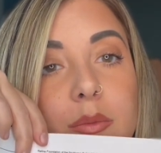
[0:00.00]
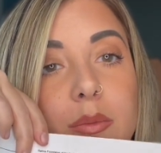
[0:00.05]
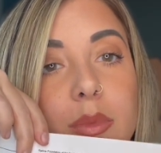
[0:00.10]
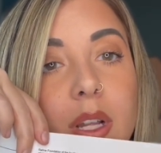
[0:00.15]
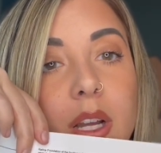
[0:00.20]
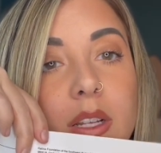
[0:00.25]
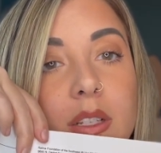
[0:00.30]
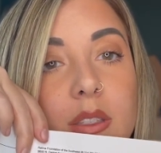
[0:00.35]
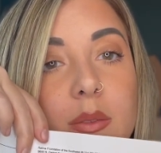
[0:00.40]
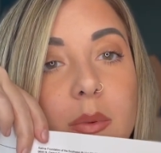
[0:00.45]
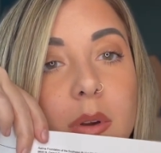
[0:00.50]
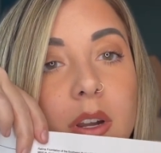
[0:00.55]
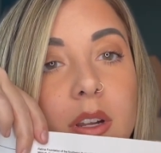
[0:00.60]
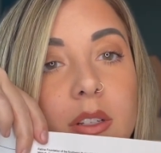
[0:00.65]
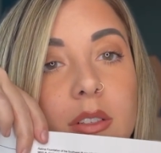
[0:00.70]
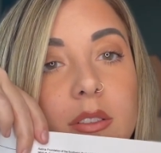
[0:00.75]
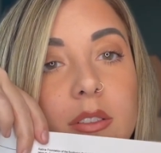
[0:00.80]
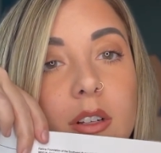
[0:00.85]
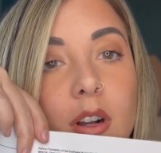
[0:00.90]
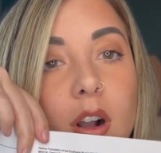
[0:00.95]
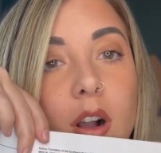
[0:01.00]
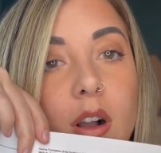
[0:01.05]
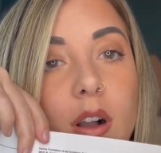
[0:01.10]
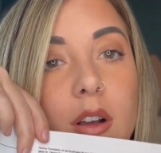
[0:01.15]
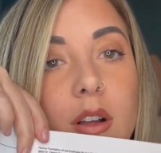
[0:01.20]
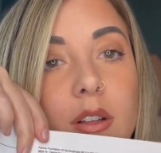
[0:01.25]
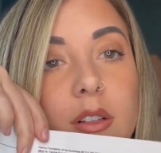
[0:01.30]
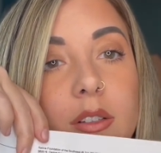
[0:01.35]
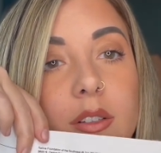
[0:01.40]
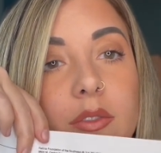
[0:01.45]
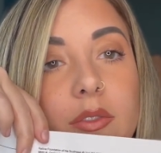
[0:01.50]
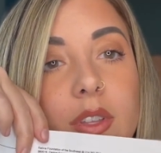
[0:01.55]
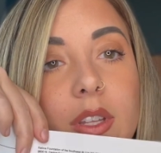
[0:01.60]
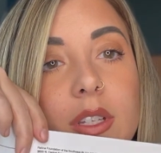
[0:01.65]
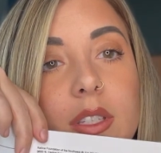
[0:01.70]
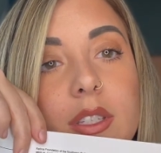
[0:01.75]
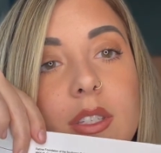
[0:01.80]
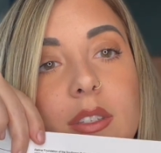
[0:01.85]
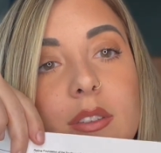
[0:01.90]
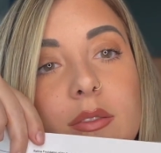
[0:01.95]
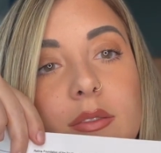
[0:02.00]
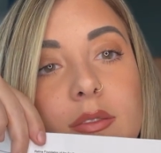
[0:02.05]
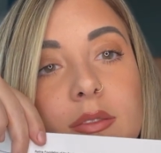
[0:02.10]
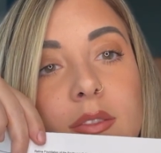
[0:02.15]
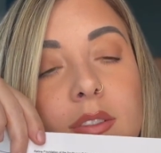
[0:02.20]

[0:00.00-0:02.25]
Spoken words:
blind spot. All of this.